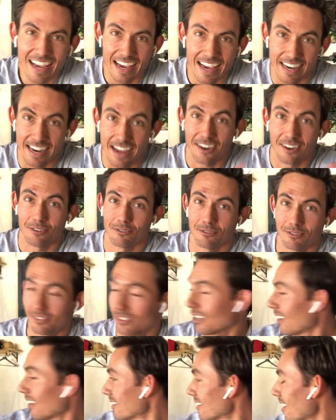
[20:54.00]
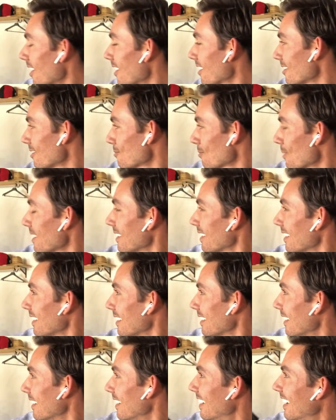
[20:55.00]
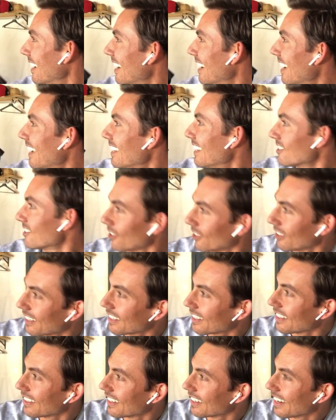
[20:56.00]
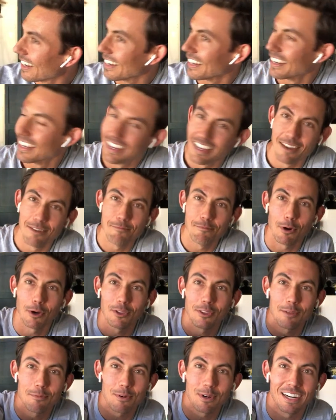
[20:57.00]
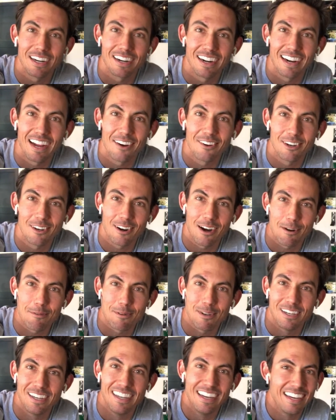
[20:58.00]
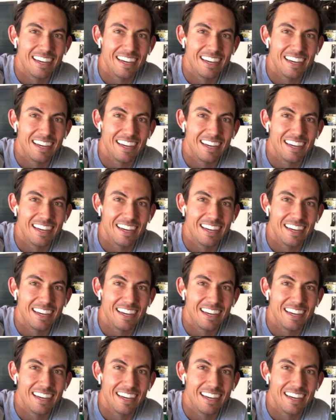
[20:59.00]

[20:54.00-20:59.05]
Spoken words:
And now Scott's daughter as well, Layla. So Layla and Nate, both of them are here. How incredible.